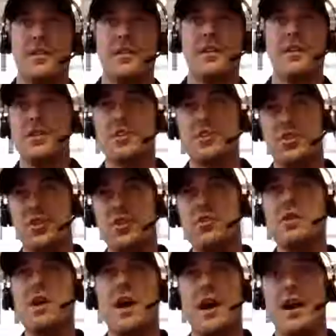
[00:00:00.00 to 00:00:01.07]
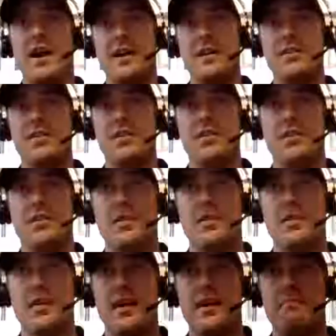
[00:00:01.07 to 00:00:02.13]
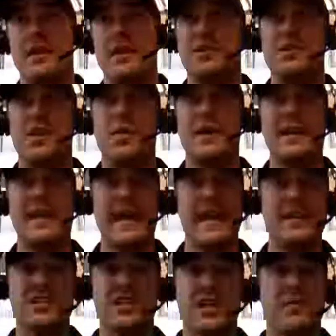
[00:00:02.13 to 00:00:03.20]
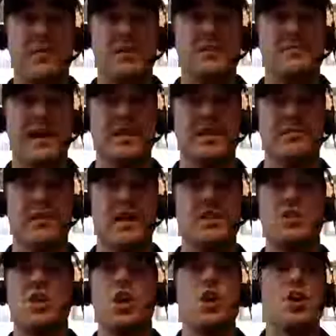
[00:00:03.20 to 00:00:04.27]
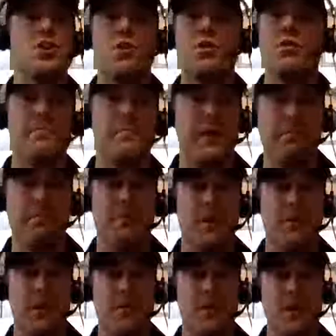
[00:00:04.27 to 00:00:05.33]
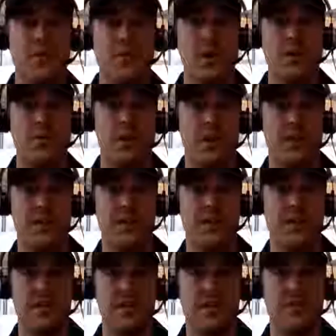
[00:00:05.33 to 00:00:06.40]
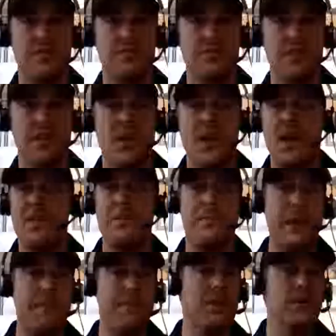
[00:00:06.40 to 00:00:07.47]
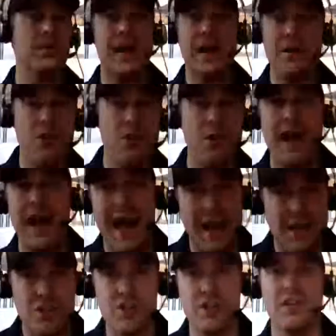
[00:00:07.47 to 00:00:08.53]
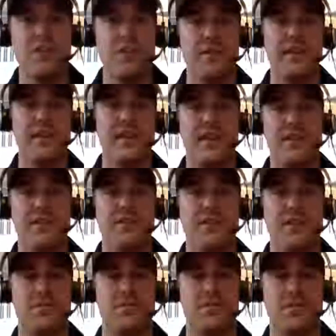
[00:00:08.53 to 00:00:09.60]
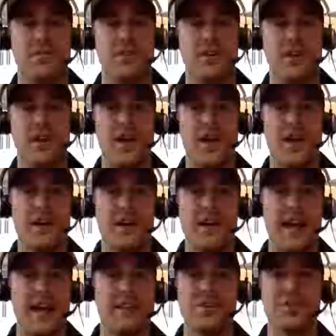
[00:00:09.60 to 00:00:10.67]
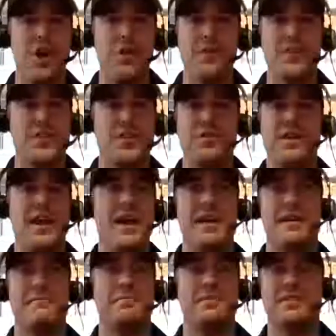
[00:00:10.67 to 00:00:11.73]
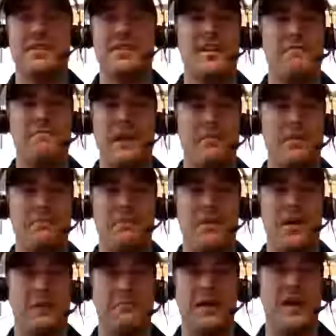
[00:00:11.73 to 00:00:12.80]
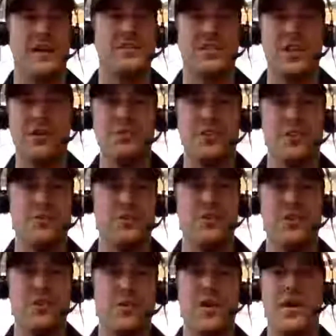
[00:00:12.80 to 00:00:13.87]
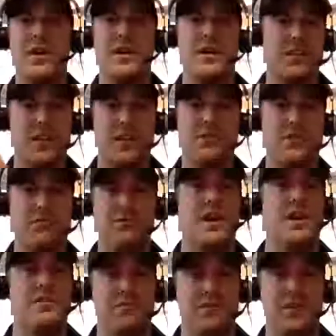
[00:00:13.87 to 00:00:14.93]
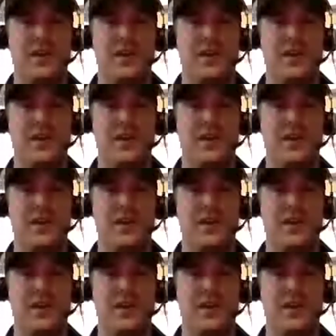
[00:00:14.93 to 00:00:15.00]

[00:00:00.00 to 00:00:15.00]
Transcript: Because you guys being so engaged and coming on these masterminds, you're the people that we want to work with. The people who are out who are actually doing the interviews. Okay, there's always two camps of people at Parkbench those who do the work and those who don't.